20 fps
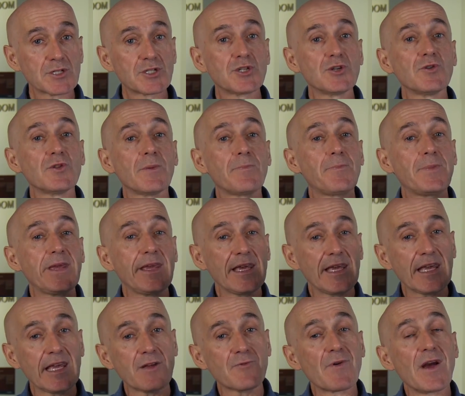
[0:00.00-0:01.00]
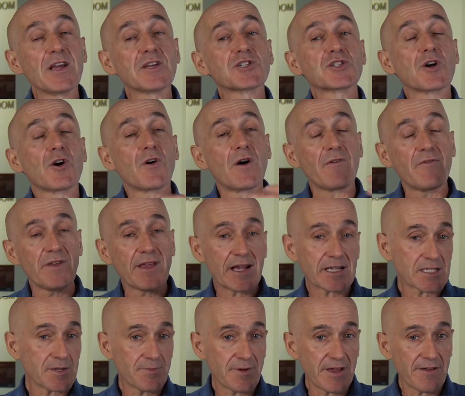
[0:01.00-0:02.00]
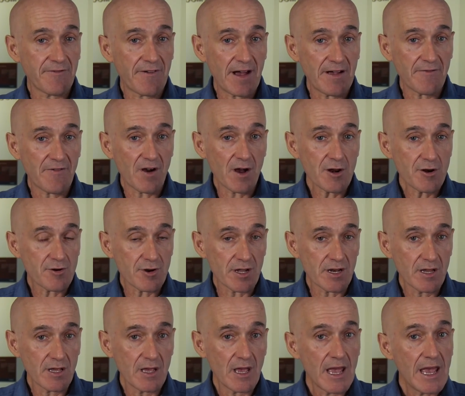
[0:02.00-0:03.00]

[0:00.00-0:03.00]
to the PE ratio of the S&P 500,